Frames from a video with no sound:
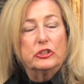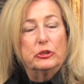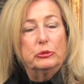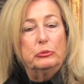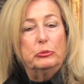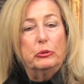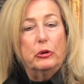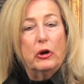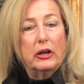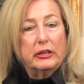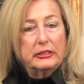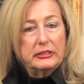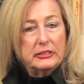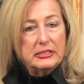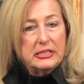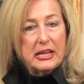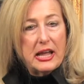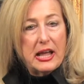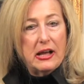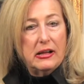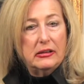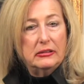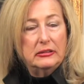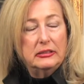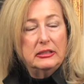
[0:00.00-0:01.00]
are brought
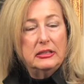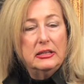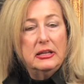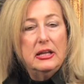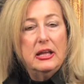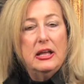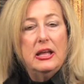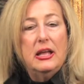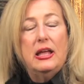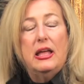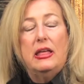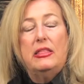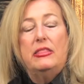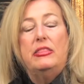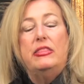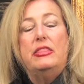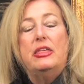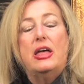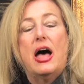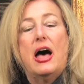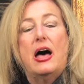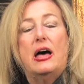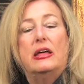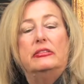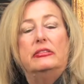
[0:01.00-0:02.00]
down,
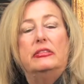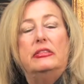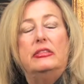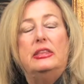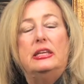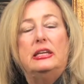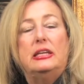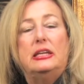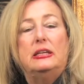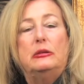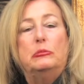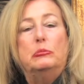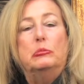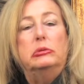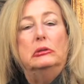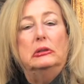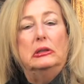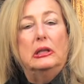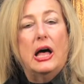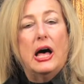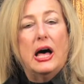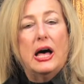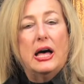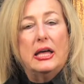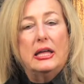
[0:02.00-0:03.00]
that the
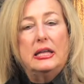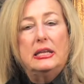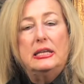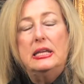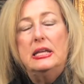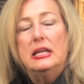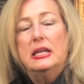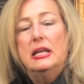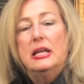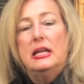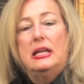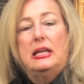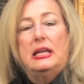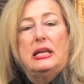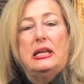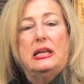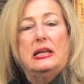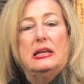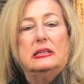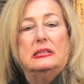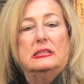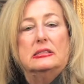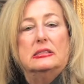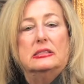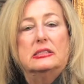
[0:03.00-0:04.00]
blood
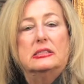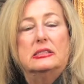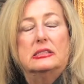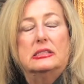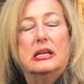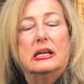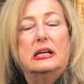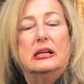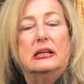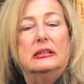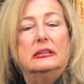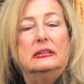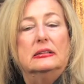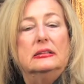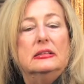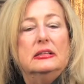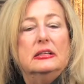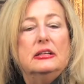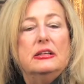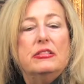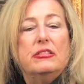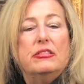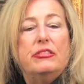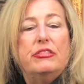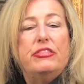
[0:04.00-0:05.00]
is uh,
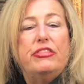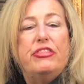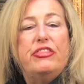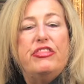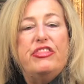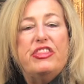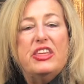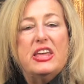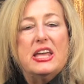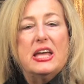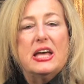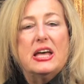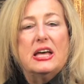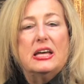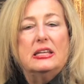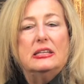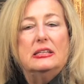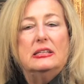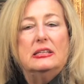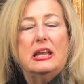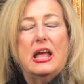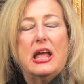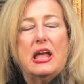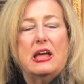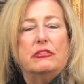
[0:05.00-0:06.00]

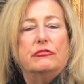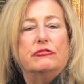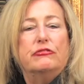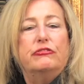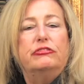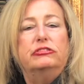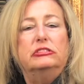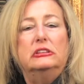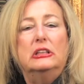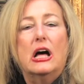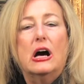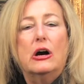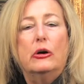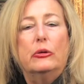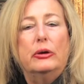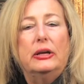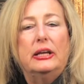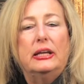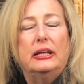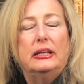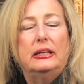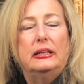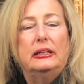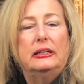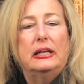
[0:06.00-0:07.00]
thin and
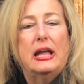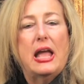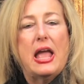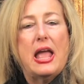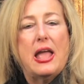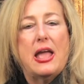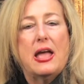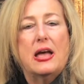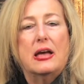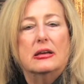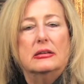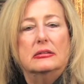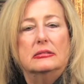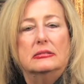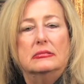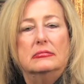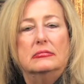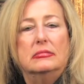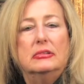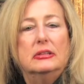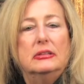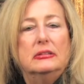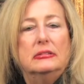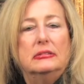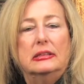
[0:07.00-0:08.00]
flowing and
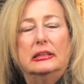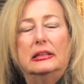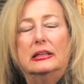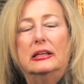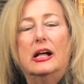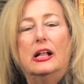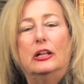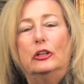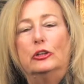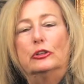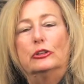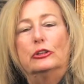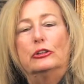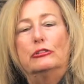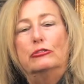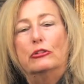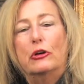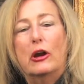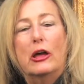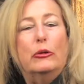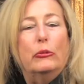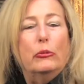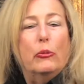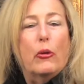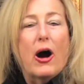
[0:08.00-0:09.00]
the color of
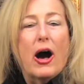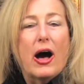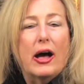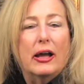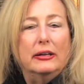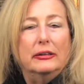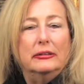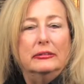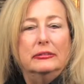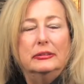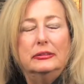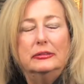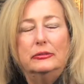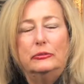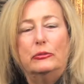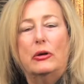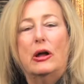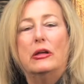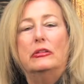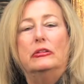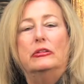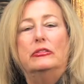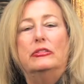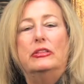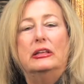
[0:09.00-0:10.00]
red wine
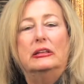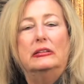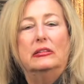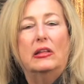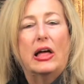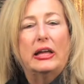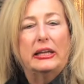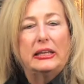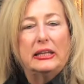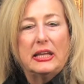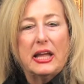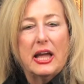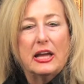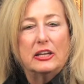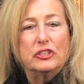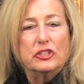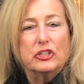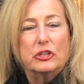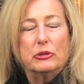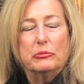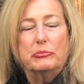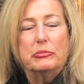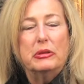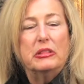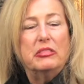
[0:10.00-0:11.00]
rather than like
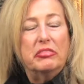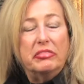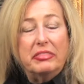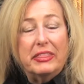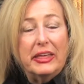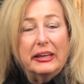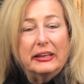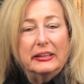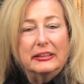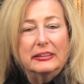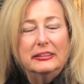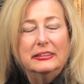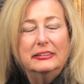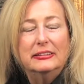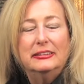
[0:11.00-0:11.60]
ketchup and thick,